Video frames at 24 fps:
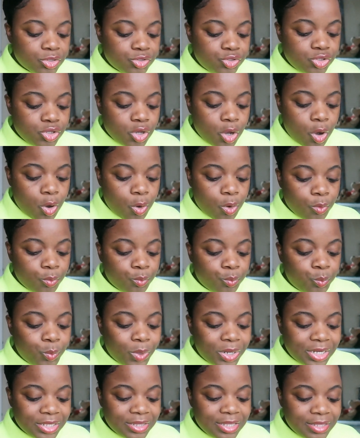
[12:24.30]
So
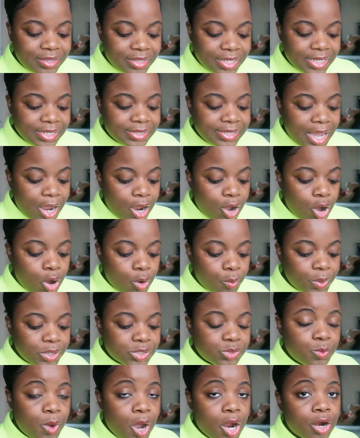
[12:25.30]
one of the things I
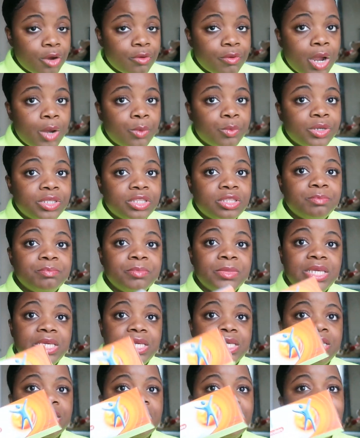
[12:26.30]
always walk around with
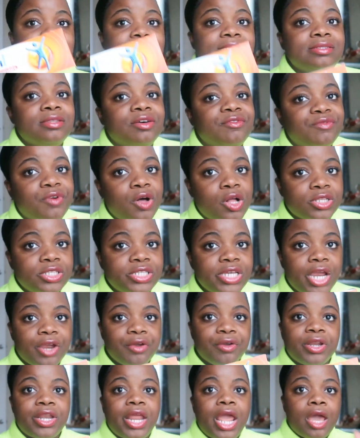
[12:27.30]
me is the
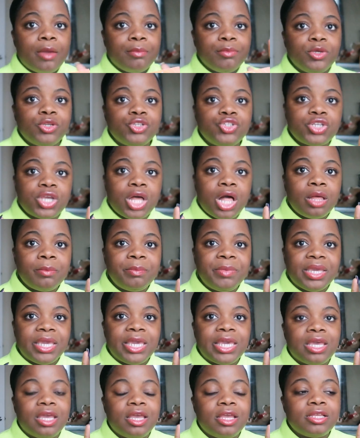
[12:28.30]
Voltaren Emugel,
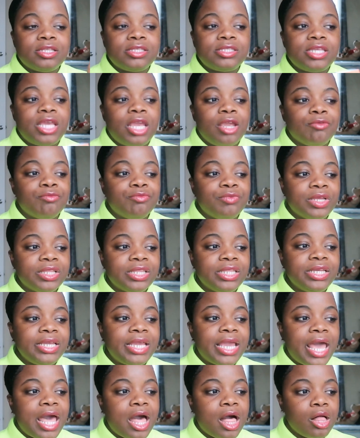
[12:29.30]
because it
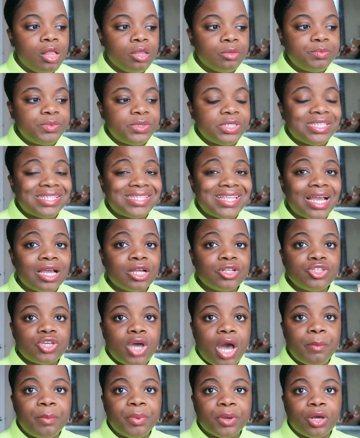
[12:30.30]
really helps. It's like a
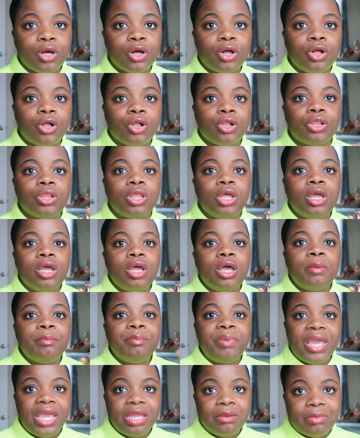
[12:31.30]
topical
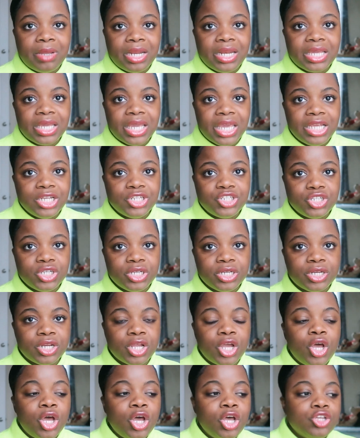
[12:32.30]
pain
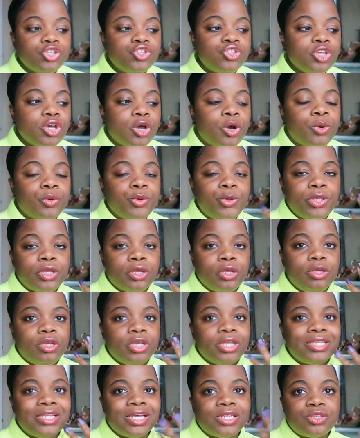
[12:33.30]
medication. So
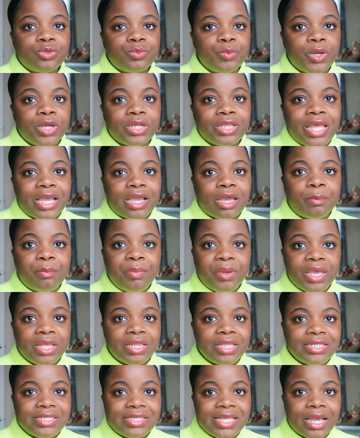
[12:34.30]
it doesn't work like a
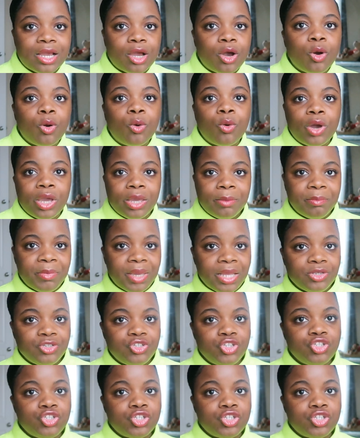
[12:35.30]
pill, it's like an ointment.